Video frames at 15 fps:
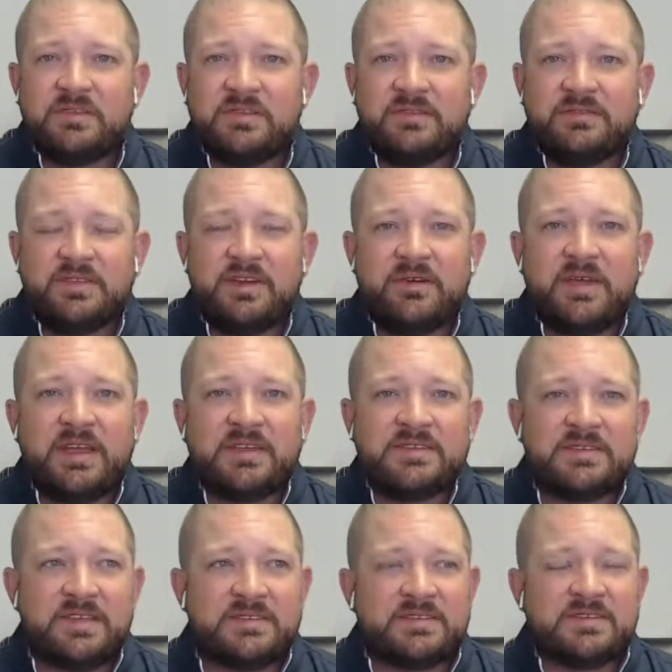
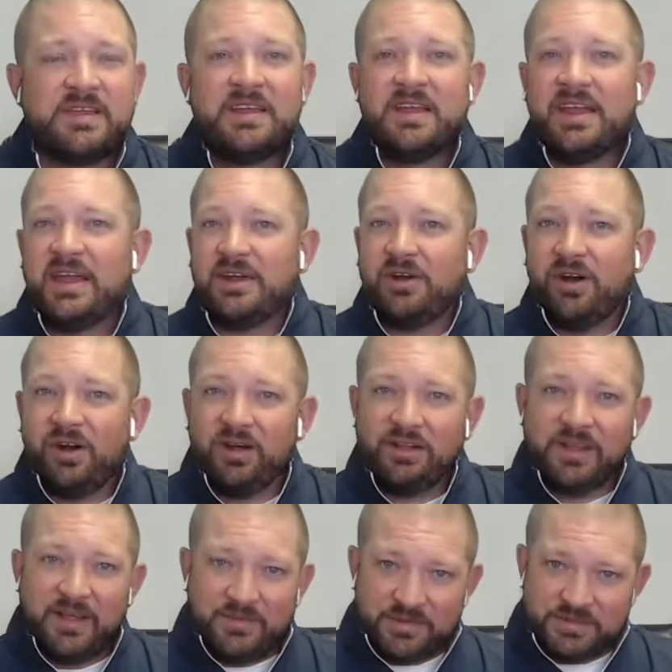exists at all
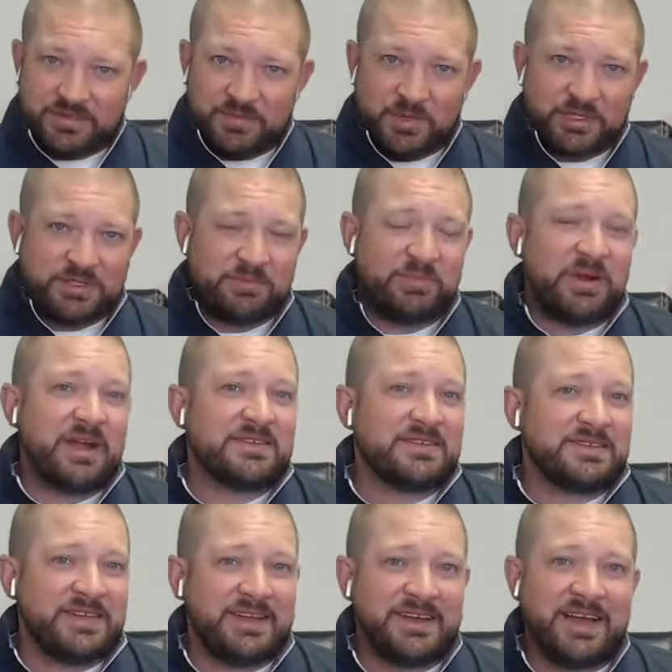levels of merchant
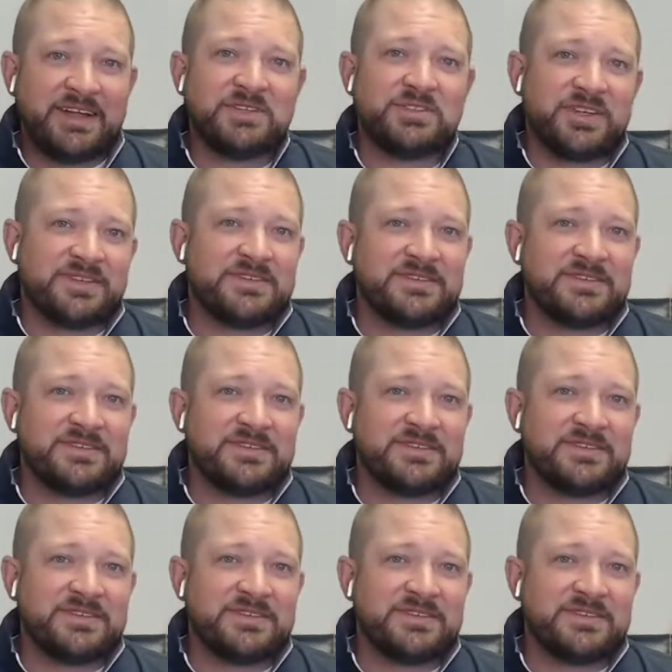processing, not just